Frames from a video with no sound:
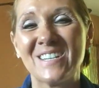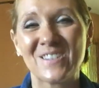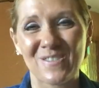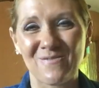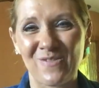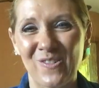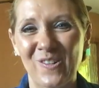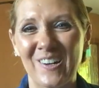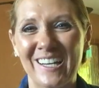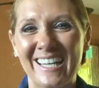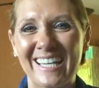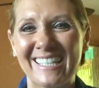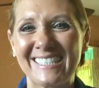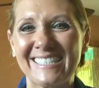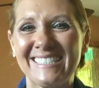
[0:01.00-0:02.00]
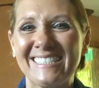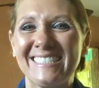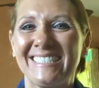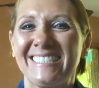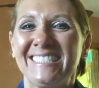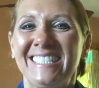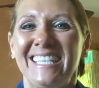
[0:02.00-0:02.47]
Good morning.
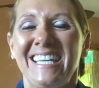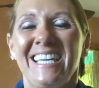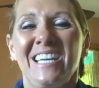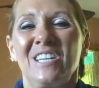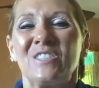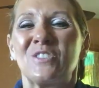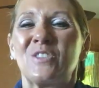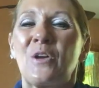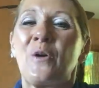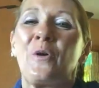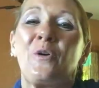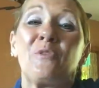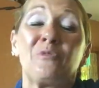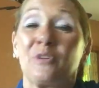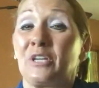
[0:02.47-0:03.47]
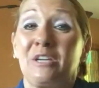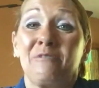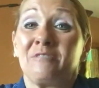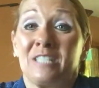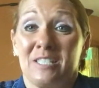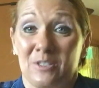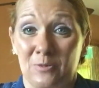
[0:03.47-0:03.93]
So,
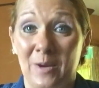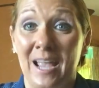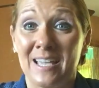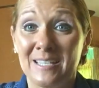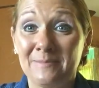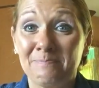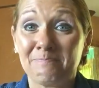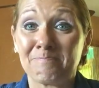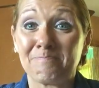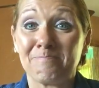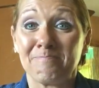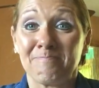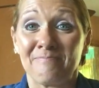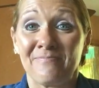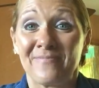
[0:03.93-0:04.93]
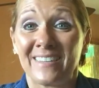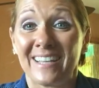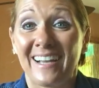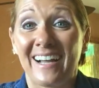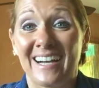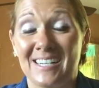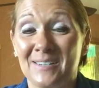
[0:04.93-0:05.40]
forgiveness, right?
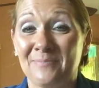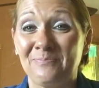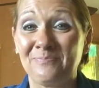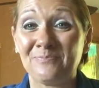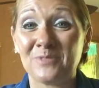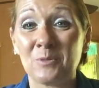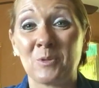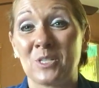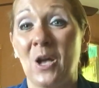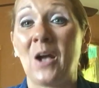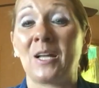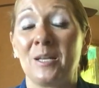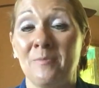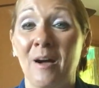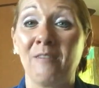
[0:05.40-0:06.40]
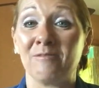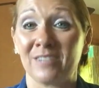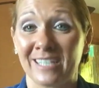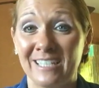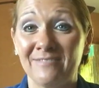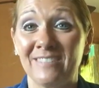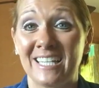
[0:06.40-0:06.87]
Um, we're talking about
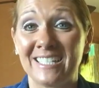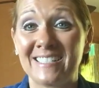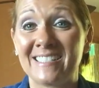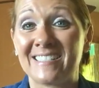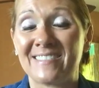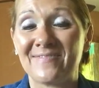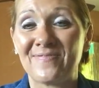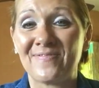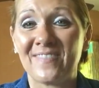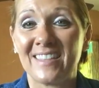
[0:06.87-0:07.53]
forgiveness.